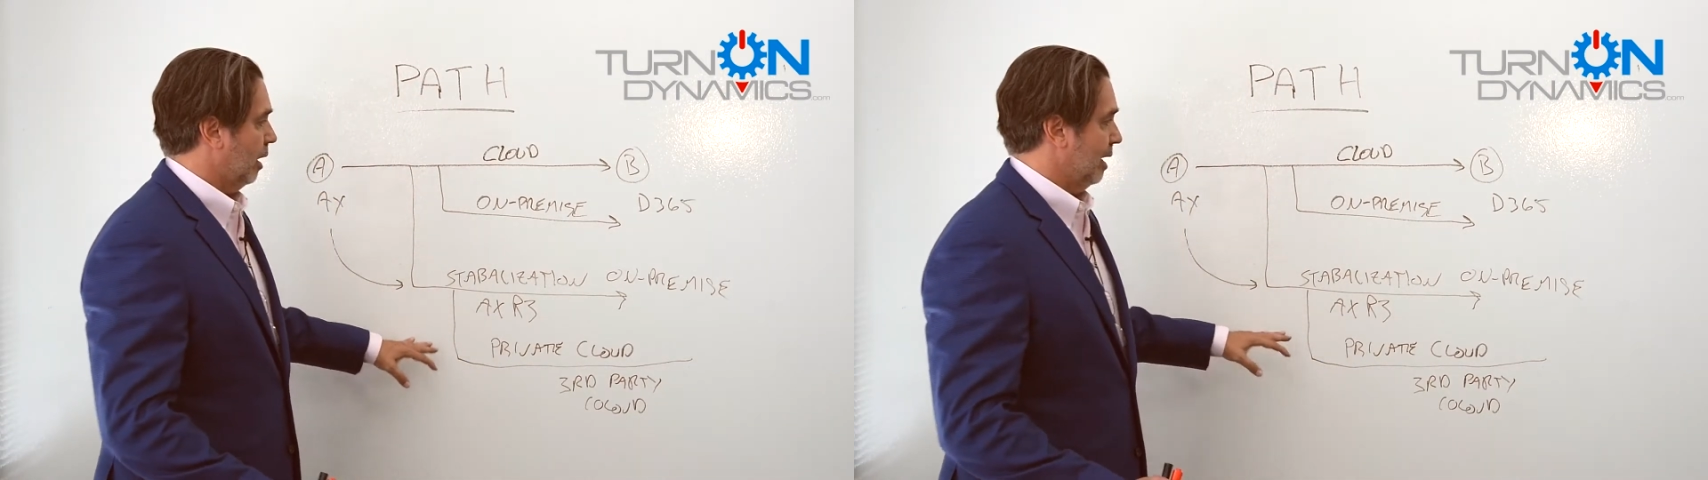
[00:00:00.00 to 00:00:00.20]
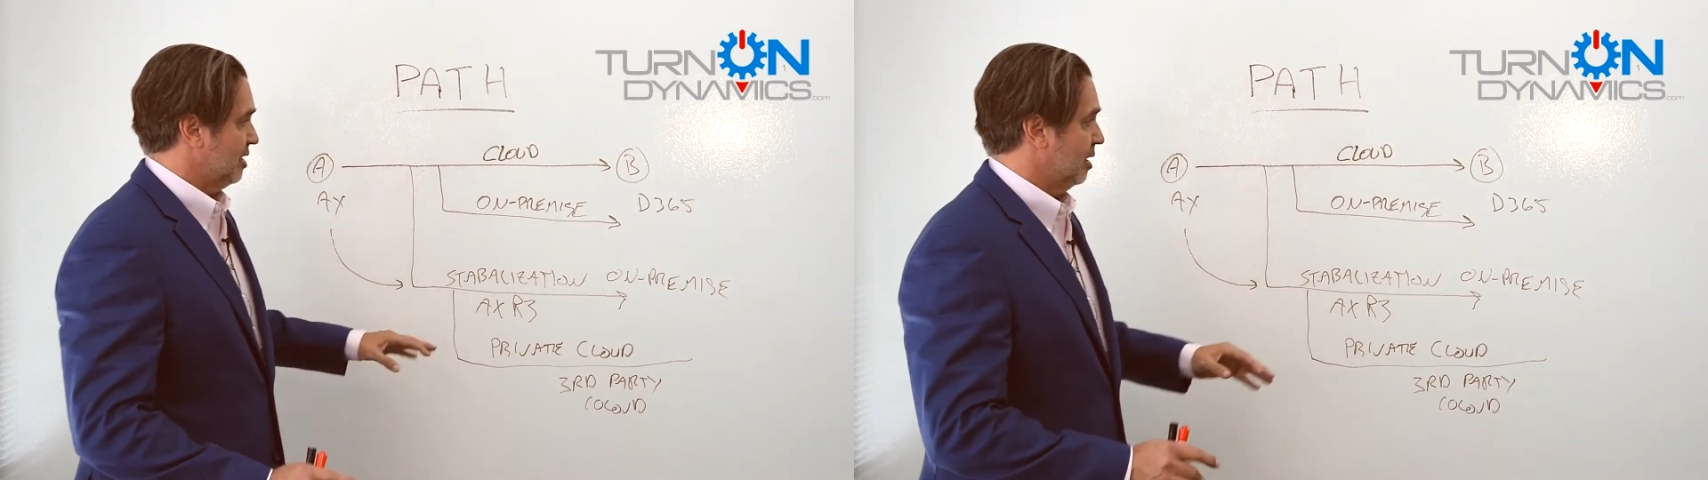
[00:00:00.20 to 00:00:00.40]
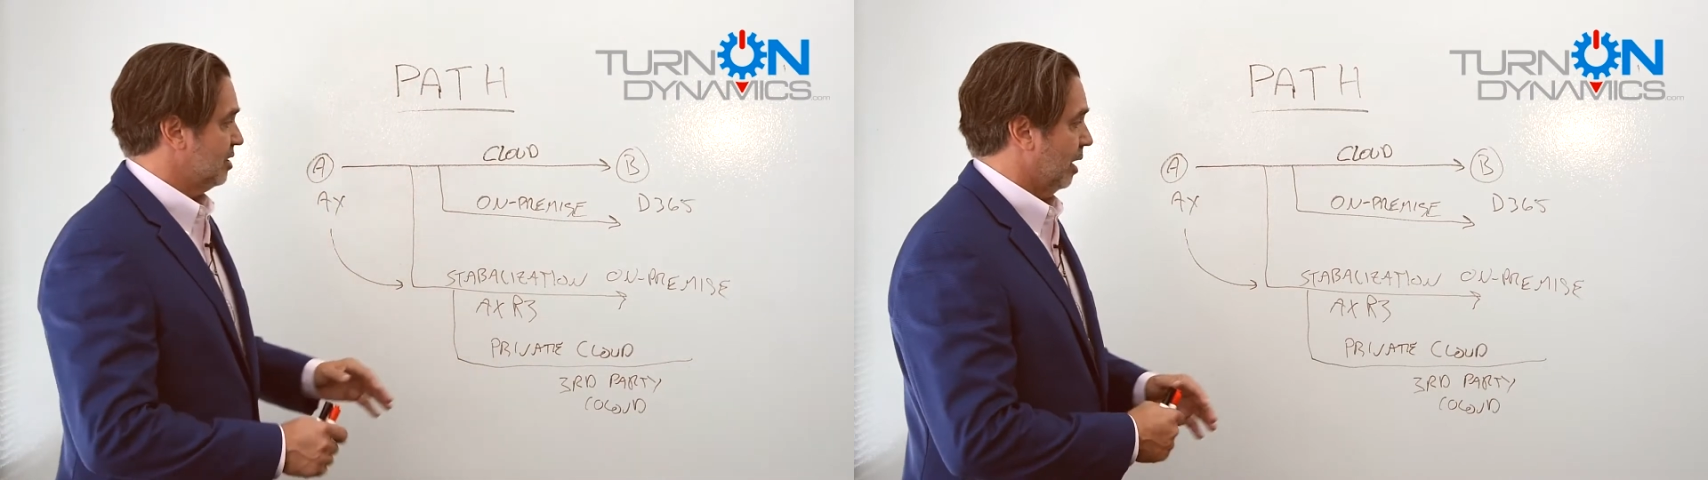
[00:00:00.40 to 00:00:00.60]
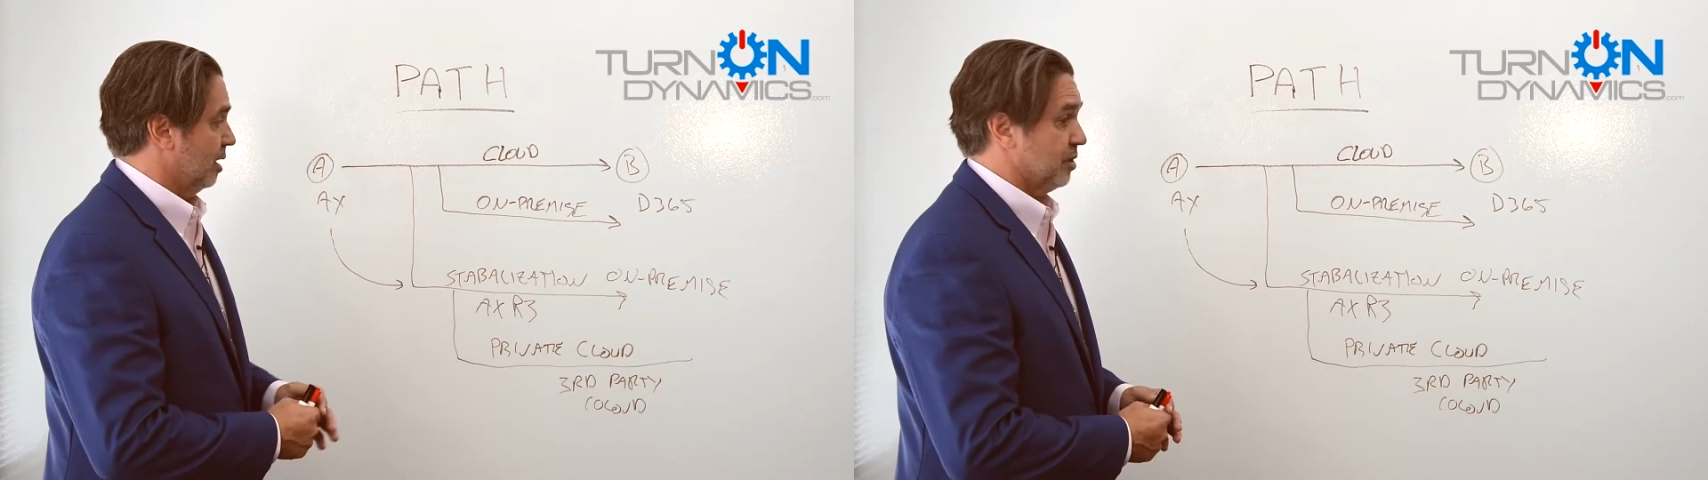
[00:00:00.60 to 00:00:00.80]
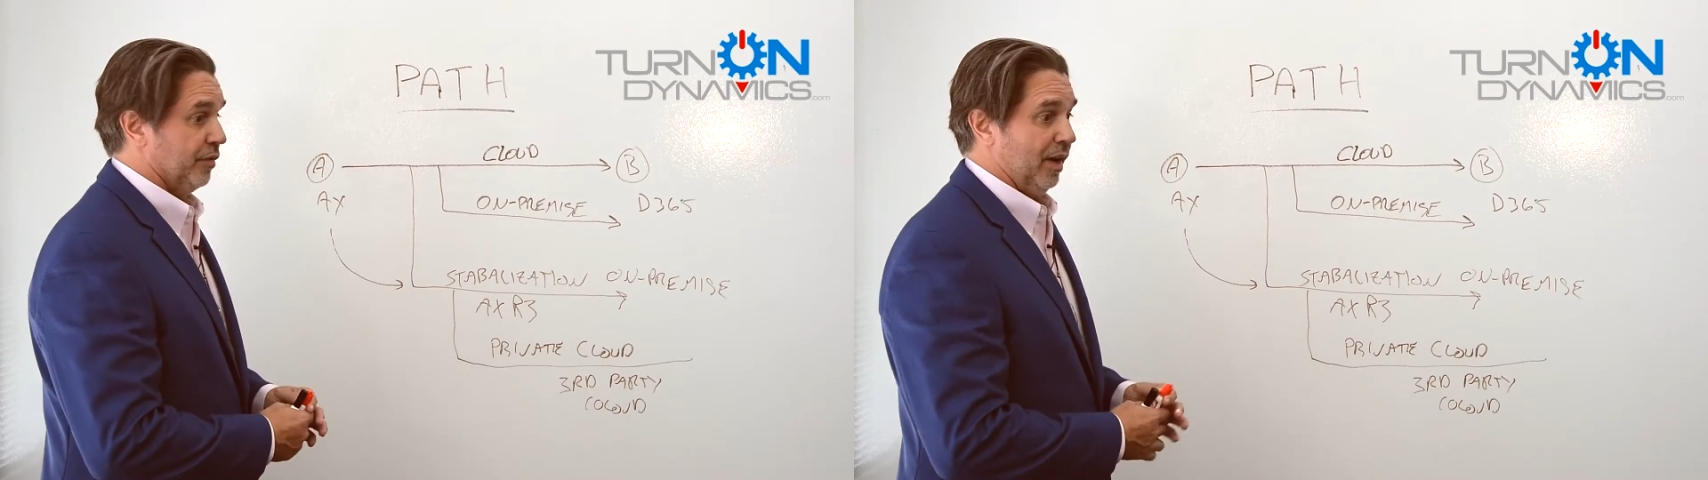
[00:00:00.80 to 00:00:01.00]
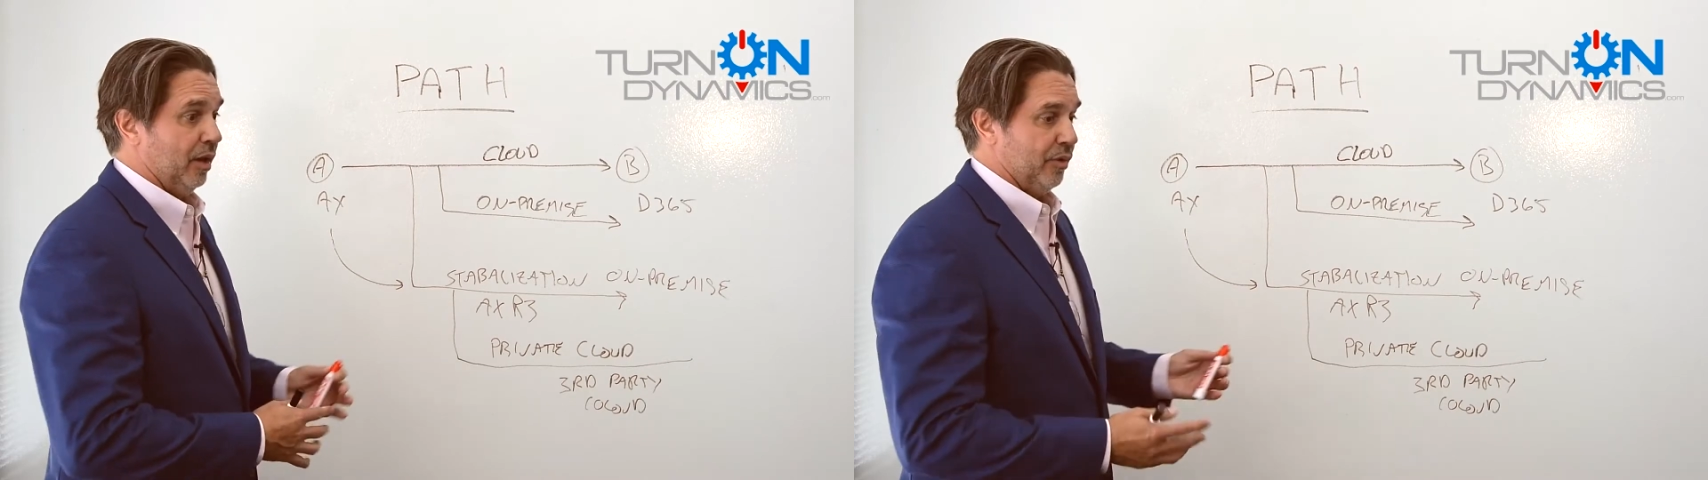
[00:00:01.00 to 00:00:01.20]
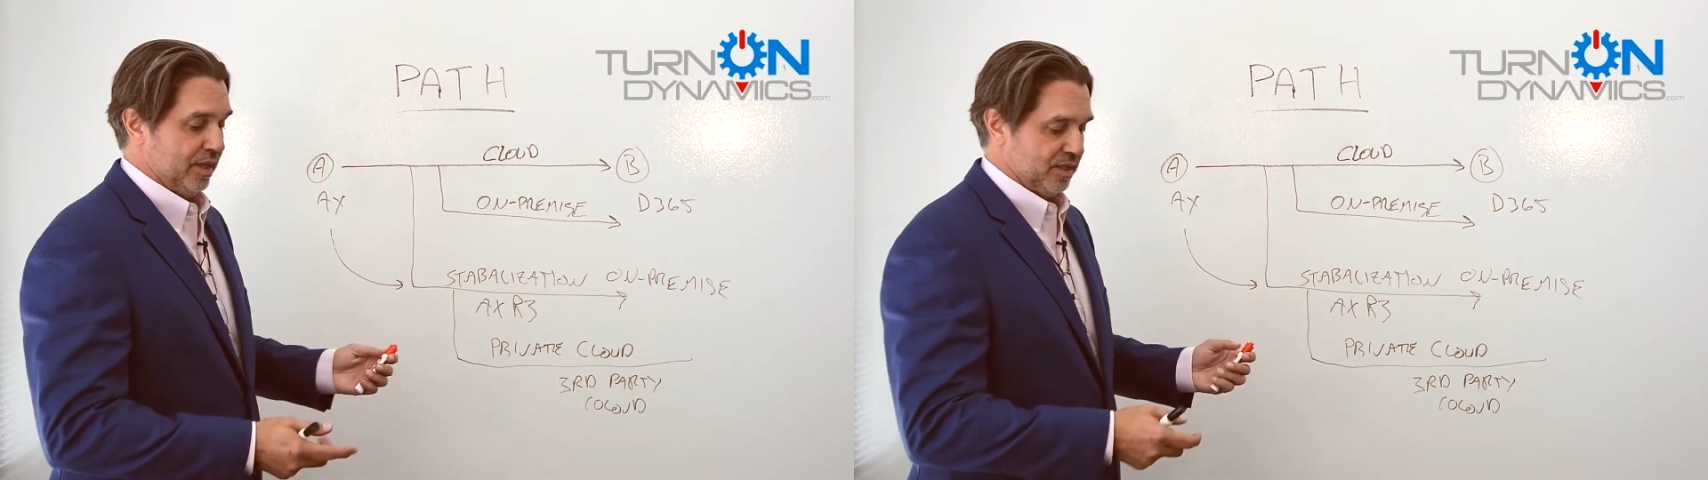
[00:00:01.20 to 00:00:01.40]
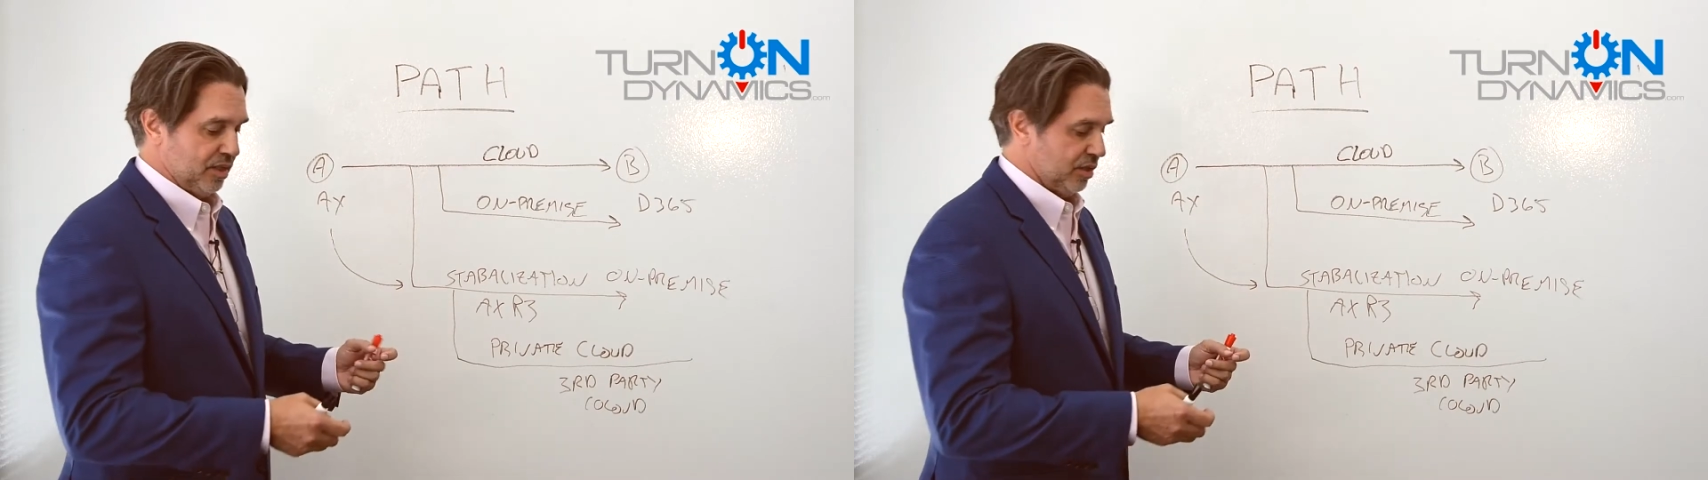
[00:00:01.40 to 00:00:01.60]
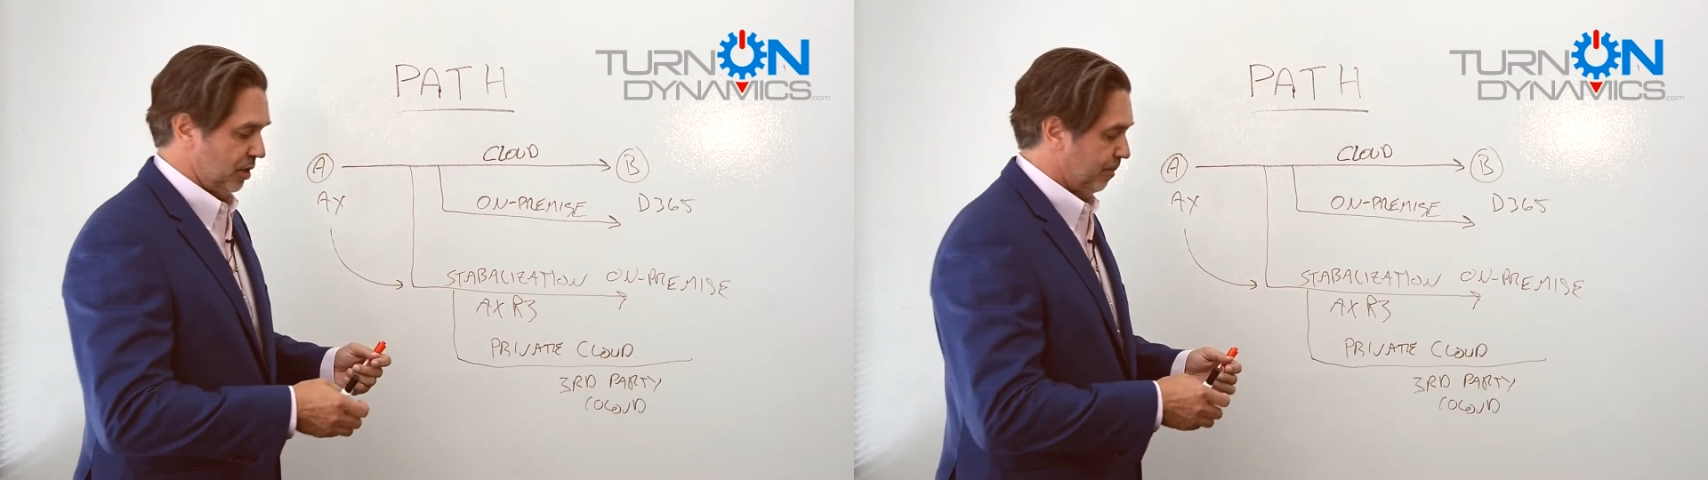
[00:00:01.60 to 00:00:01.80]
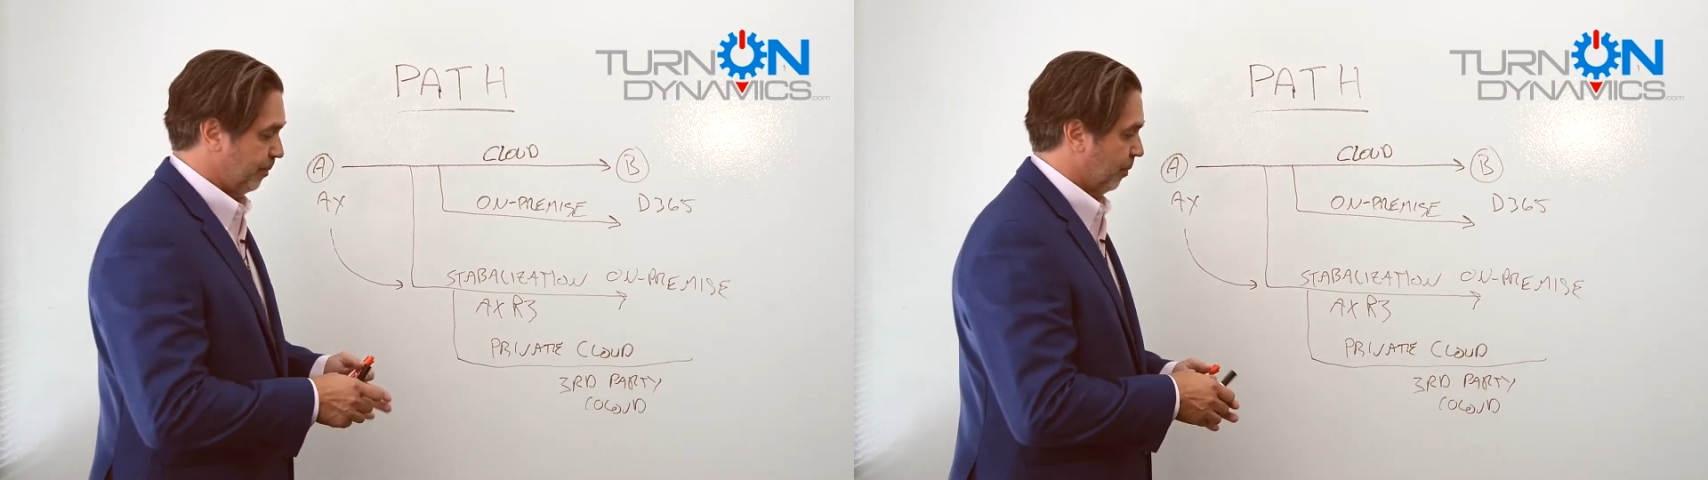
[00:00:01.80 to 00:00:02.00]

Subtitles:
is the following decision.